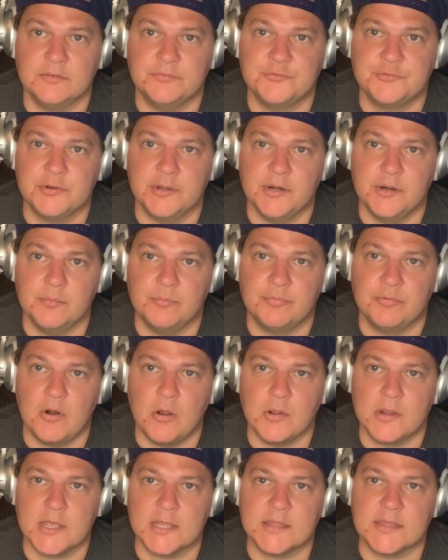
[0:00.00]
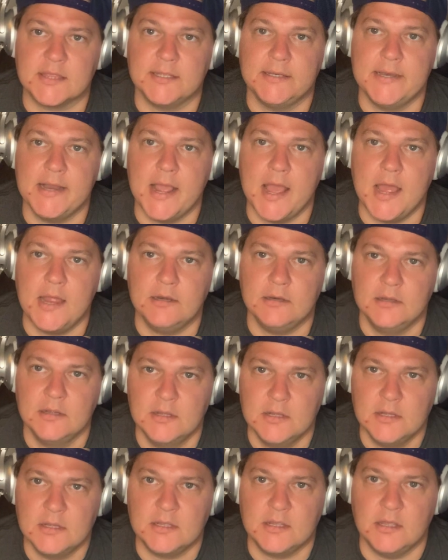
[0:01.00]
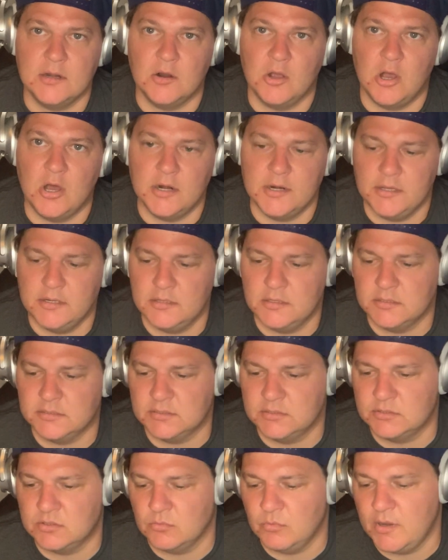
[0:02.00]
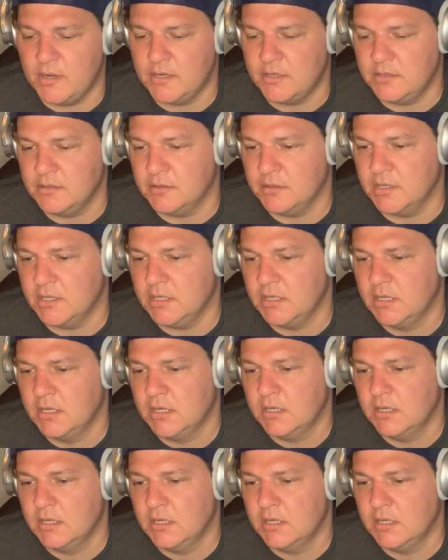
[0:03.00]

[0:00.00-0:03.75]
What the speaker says: Trader Pro, get the net, get on it. This is the way to do it.